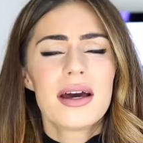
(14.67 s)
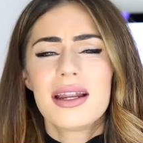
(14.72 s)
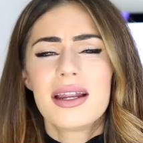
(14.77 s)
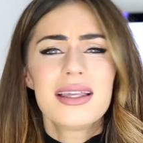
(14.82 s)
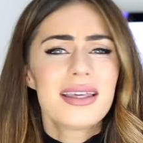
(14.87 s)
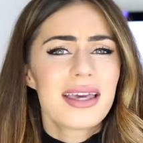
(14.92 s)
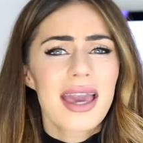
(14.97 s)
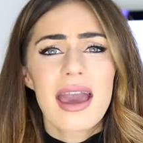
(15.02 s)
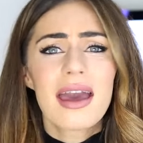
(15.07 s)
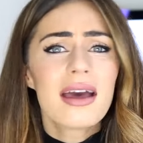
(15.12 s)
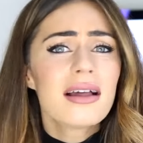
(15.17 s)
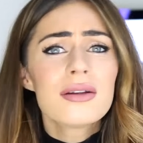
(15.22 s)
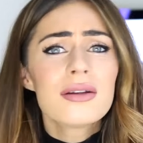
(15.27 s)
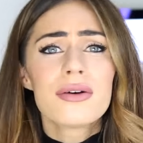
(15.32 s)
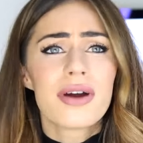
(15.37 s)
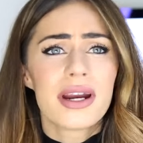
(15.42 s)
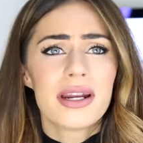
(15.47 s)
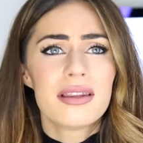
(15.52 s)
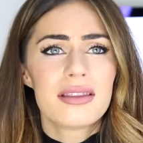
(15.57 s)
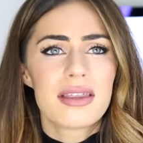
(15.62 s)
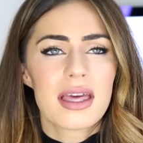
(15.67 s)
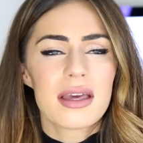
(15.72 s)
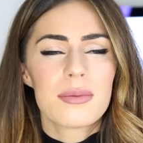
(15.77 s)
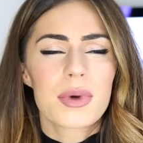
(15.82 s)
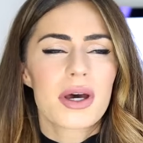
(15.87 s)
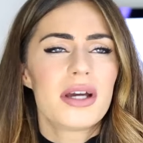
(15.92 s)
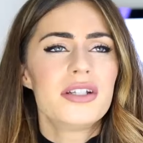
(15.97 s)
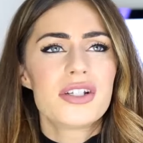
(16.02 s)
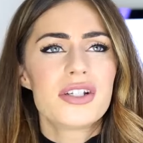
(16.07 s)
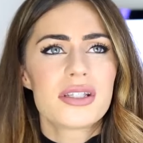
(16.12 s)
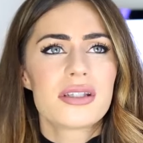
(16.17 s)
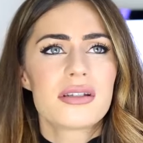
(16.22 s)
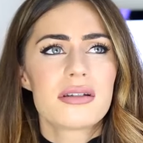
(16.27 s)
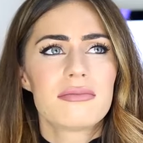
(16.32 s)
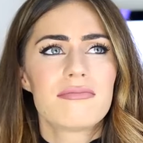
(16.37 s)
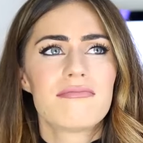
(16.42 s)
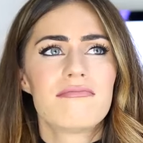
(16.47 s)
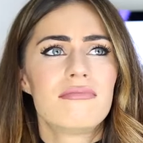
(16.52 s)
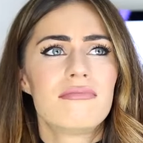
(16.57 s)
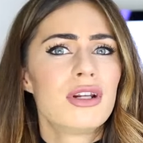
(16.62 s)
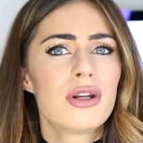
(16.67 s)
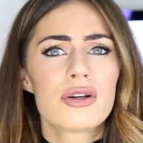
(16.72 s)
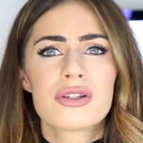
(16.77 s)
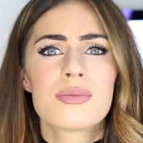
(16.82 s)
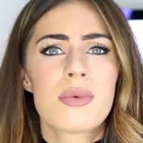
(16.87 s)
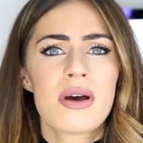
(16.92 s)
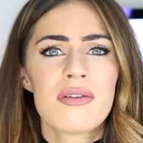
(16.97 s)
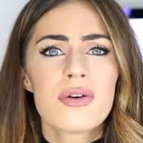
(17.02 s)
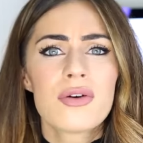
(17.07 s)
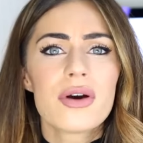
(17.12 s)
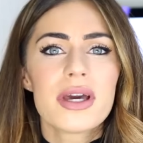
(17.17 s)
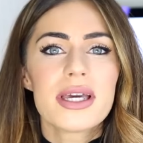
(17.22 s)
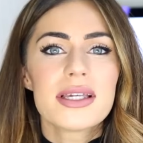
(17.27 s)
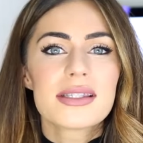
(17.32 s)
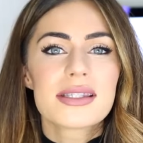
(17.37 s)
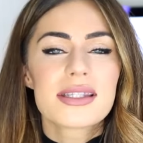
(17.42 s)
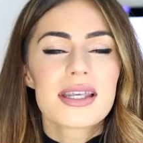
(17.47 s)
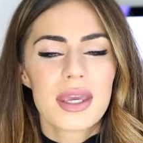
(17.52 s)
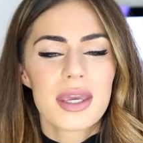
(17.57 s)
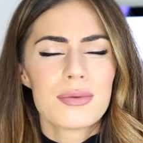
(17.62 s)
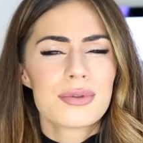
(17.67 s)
I didn't get ill or anything, but I just lost my voice.